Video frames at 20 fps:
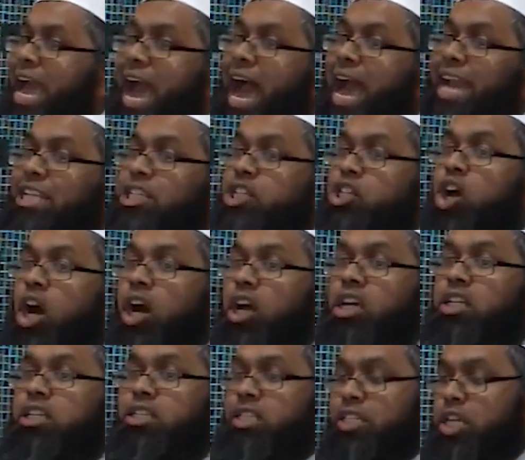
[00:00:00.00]
and it's not
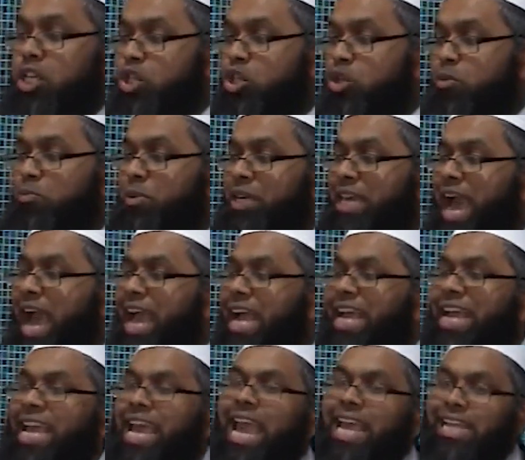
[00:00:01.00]
considered to be
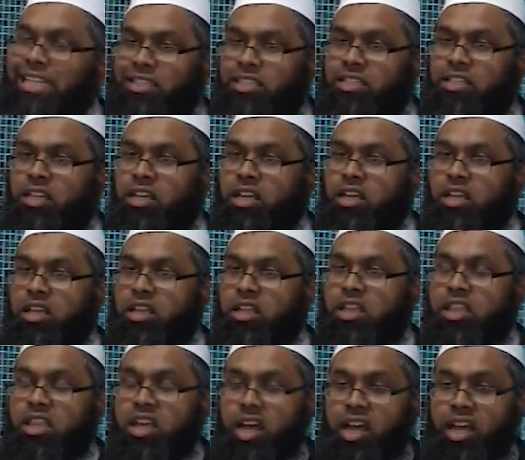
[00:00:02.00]
against
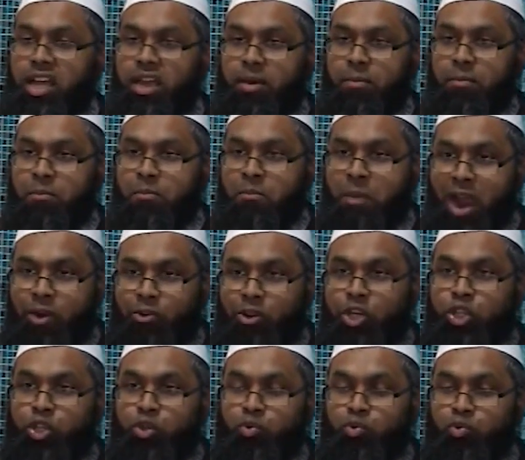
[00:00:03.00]
the
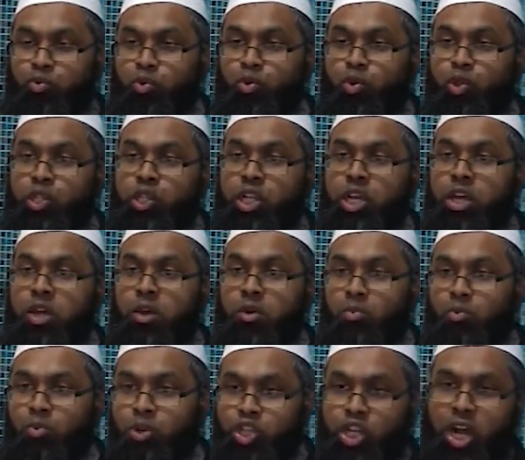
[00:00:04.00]
marriage rules
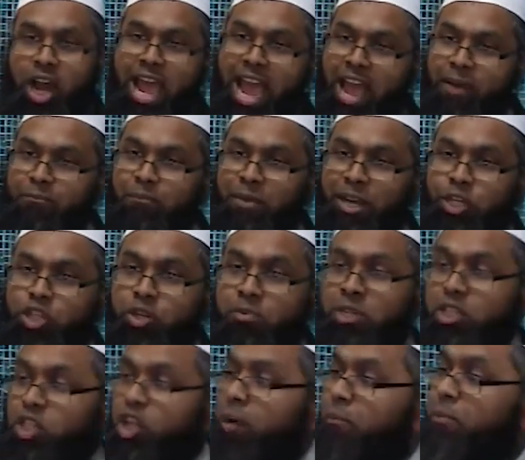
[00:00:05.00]
which I have mentioned.
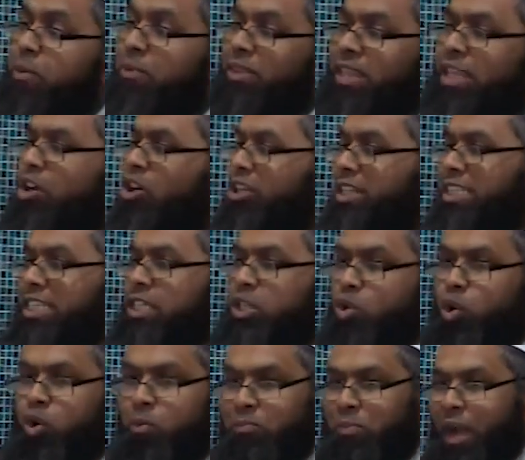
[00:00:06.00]
Because a lot of people think, oh, this is
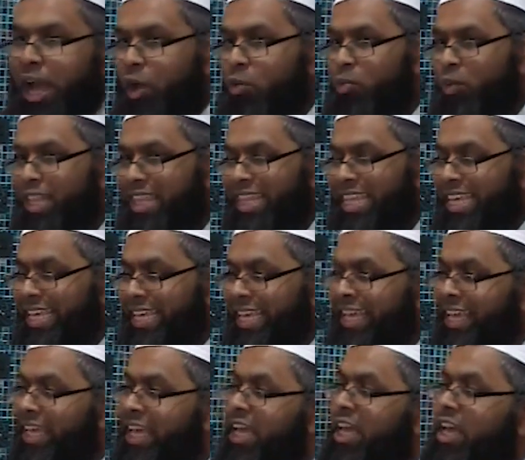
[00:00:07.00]
all backward
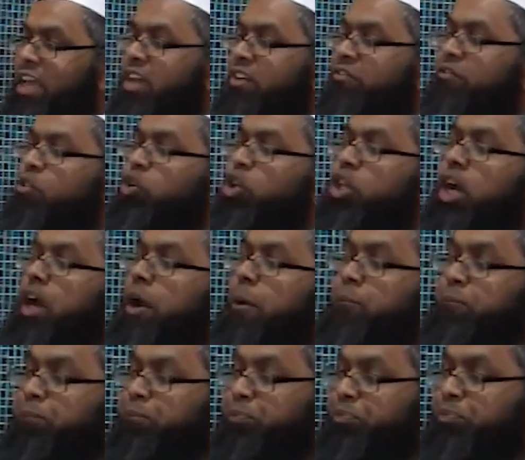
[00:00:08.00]
thinking for the